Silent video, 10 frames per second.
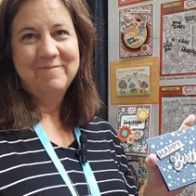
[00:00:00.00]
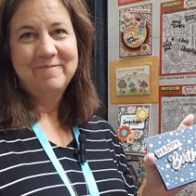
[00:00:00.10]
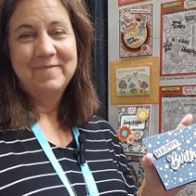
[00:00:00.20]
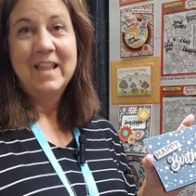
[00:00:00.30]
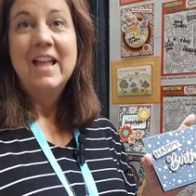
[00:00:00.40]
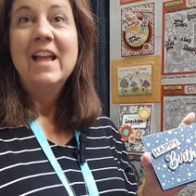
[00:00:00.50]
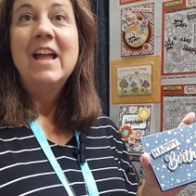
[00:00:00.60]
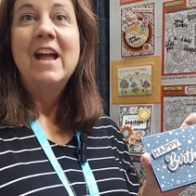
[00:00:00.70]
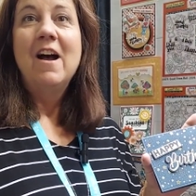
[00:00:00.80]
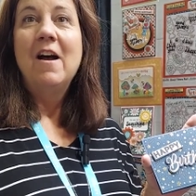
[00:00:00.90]
will that
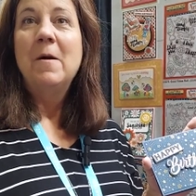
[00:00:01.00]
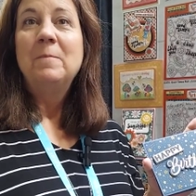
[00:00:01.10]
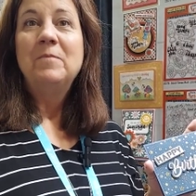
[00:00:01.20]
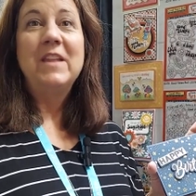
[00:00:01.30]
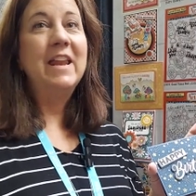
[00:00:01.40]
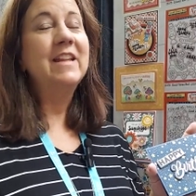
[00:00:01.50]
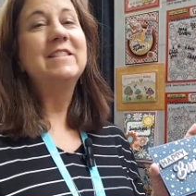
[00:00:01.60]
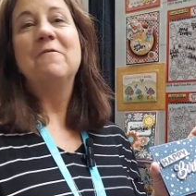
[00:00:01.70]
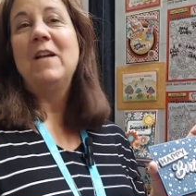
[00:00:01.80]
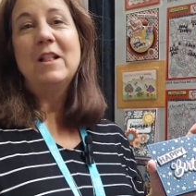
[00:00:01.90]
die be available? It
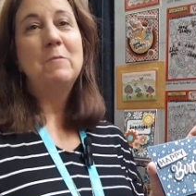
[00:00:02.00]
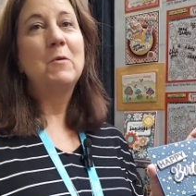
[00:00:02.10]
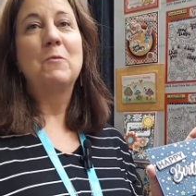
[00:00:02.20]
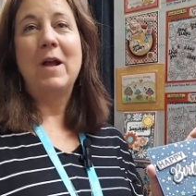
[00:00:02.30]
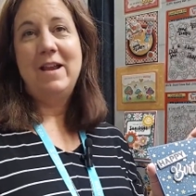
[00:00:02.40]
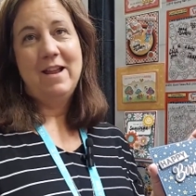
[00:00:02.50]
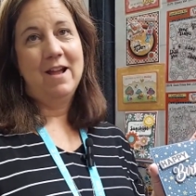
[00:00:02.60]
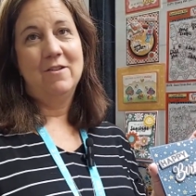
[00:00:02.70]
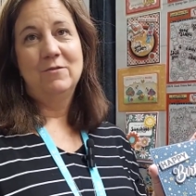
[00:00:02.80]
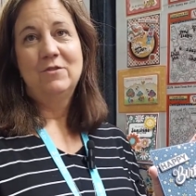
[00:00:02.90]
is available right
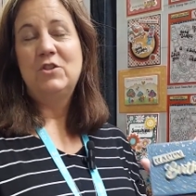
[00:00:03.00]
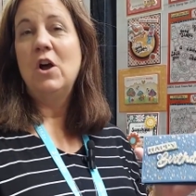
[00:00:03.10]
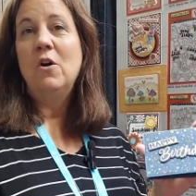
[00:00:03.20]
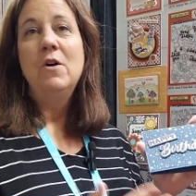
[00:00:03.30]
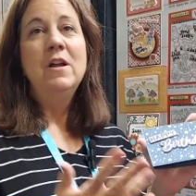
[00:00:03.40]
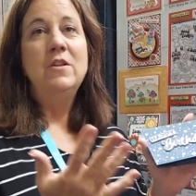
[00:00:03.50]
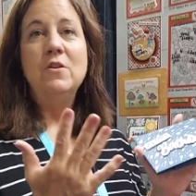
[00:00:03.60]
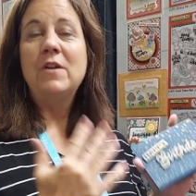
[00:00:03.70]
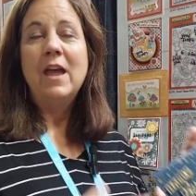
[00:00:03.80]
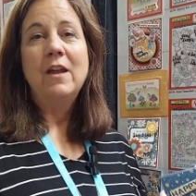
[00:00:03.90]
now. So
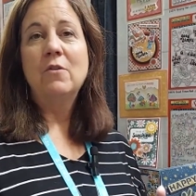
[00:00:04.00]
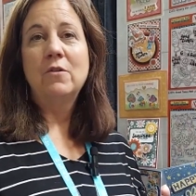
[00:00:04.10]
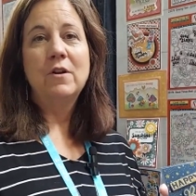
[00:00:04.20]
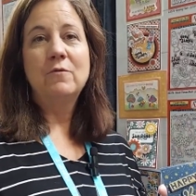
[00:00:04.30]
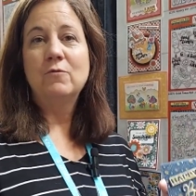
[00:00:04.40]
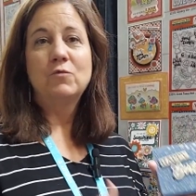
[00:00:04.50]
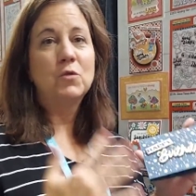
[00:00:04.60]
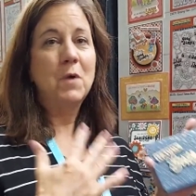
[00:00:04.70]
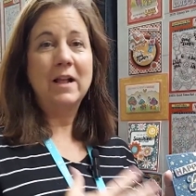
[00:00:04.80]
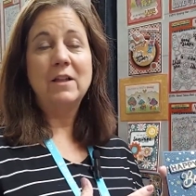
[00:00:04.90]
you can order it
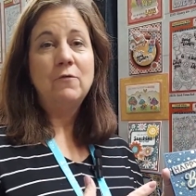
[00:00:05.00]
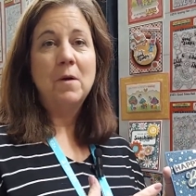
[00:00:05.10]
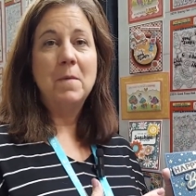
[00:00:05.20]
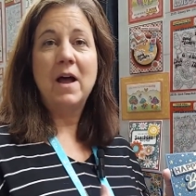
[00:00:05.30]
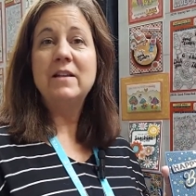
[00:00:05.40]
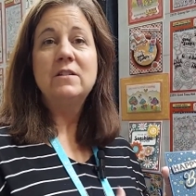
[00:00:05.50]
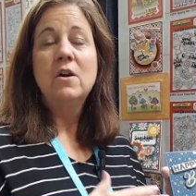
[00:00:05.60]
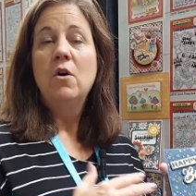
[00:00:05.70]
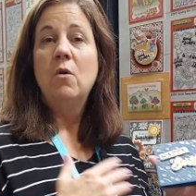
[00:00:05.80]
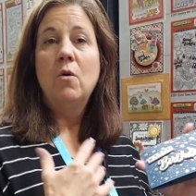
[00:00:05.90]
directly from
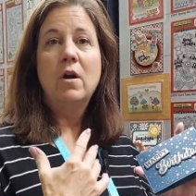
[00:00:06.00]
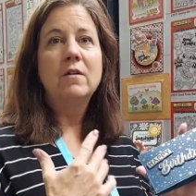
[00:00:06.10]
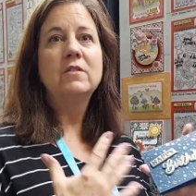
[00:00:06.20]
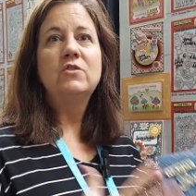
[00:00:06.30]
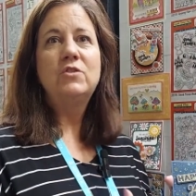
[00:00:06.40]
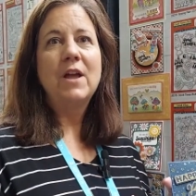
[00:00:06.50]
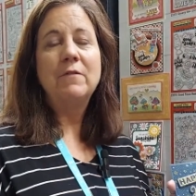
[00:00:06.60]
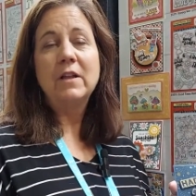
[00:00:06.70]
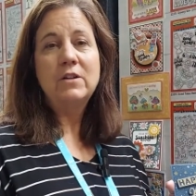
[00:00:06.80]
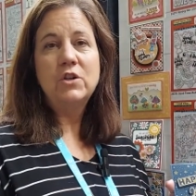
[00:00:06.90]
us or
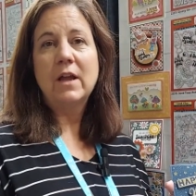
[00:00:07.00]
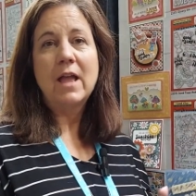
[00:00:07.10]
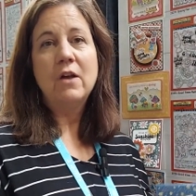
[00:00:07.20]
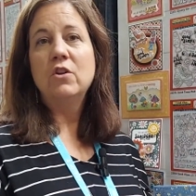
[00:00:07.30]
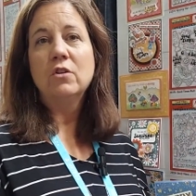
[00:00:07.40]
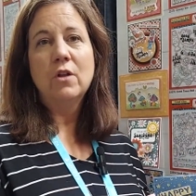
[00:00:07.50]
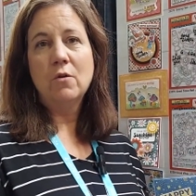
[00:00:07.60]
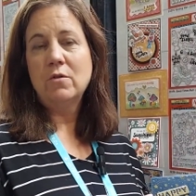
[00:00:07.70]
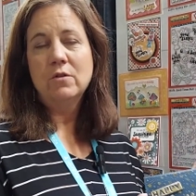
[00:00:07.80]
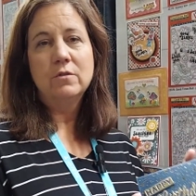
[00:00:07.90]
definitely check out your
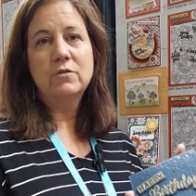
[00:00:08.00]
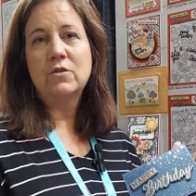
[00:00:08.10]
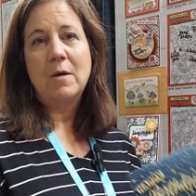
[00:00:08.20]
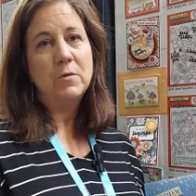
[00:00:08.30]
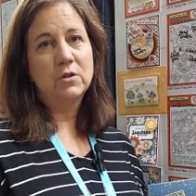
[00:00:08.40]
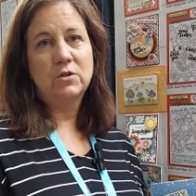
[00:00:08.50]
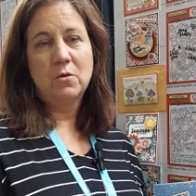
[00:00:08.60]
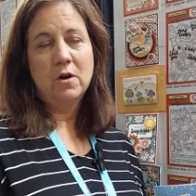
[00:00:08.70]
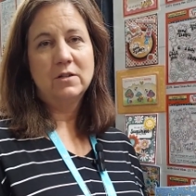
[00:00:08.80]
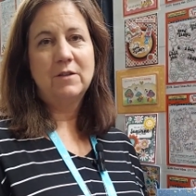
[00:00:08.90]
local scrapbook
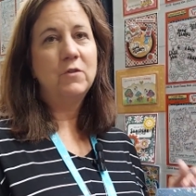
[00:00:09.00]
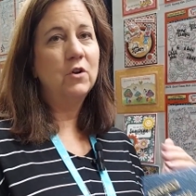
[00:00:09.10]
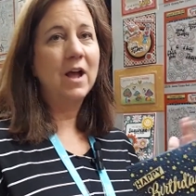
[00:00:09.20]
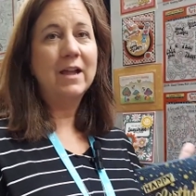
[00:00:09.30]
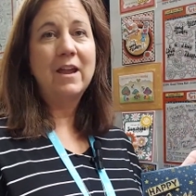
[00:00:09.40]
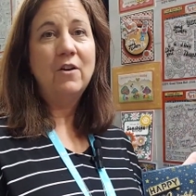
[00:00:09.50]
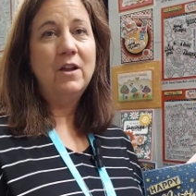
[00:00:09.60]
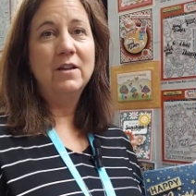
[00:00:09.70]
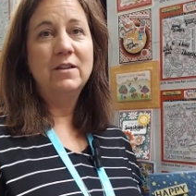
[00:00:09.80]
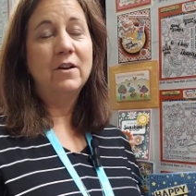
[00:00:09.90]
stores. If they're not
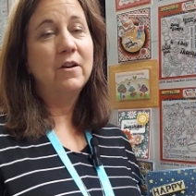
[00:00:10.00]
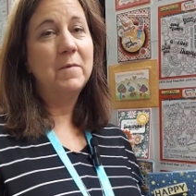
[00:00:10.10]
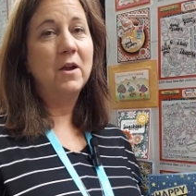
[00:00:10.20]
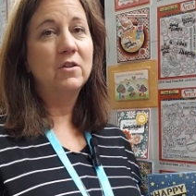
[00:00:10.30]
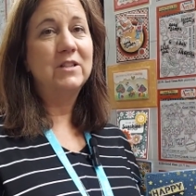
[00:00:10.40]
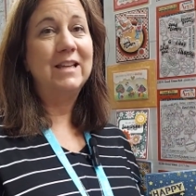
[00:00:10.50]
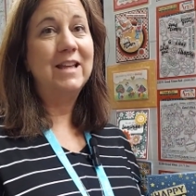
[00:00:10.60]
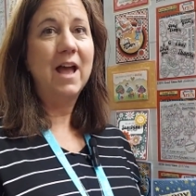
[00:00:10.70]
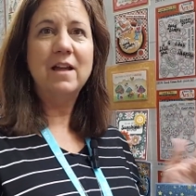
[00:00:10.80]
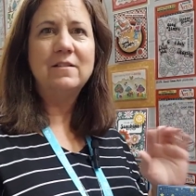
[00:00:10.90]
carrying Dare 2B
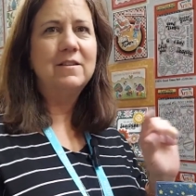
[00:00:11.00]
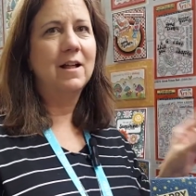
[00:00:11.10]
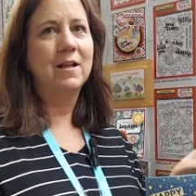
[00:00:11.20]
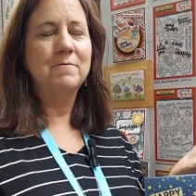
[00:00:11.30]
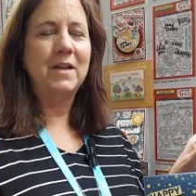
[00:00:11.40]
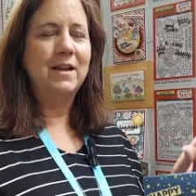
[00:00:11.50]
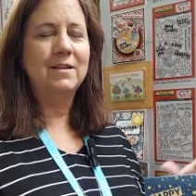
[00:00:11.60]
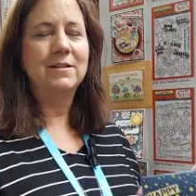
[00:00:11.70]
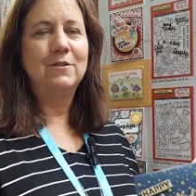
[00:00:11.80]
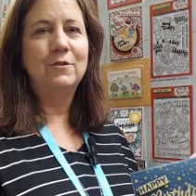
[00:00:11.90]
Artzy yet, tell them they
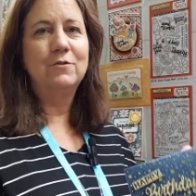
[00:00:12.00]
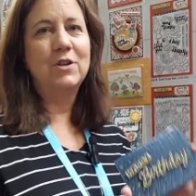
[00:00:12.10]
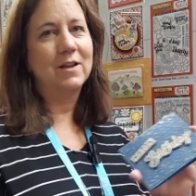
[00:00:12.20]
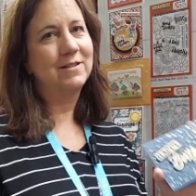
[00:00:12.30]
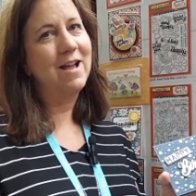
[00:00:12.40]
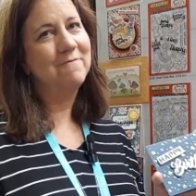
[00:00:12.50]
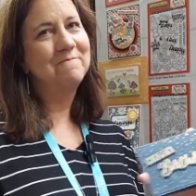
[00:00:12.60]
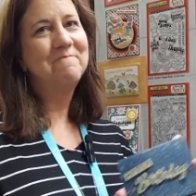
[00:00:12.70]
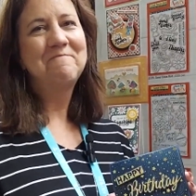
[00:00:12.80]
need to check us out.